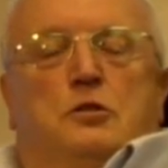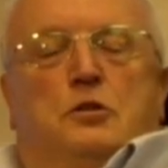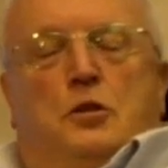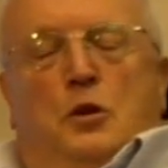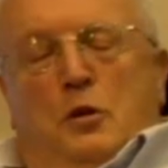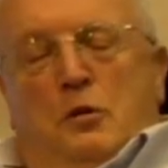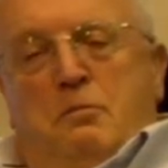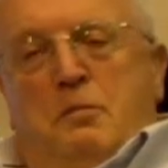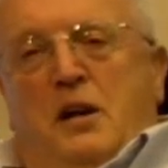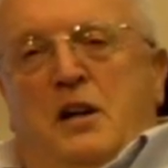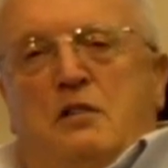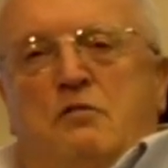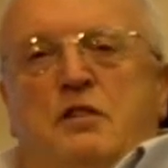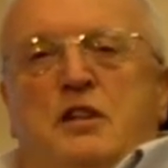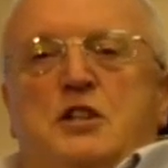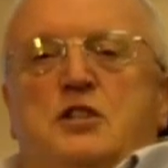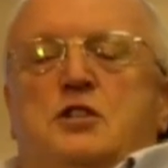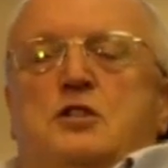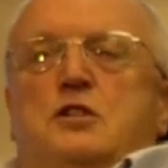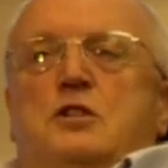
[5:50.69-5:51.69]
doing my
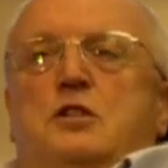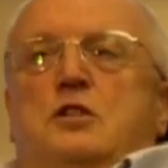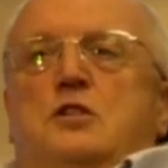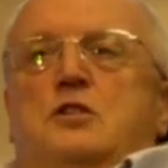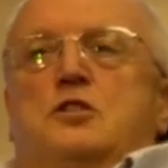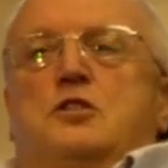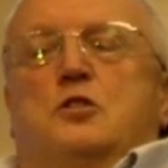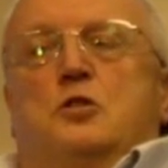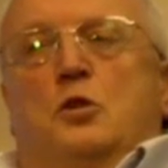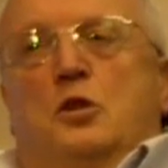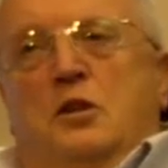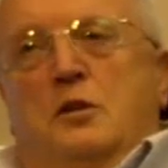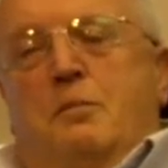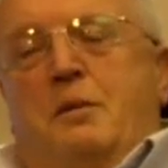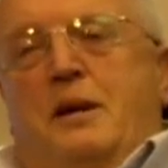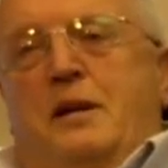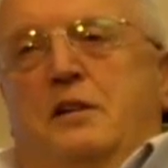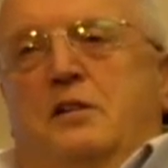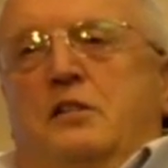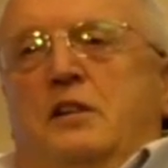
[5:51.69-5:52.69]
research, doing the
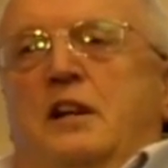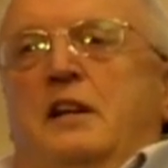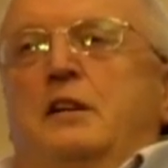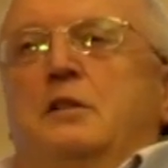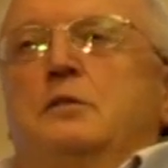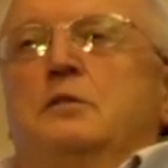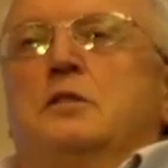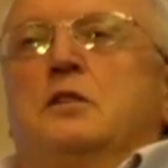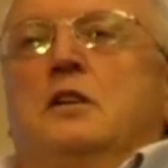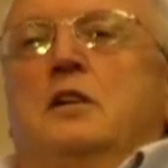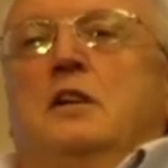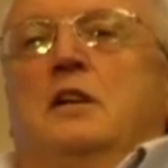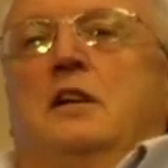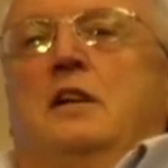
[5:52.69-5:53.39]
background,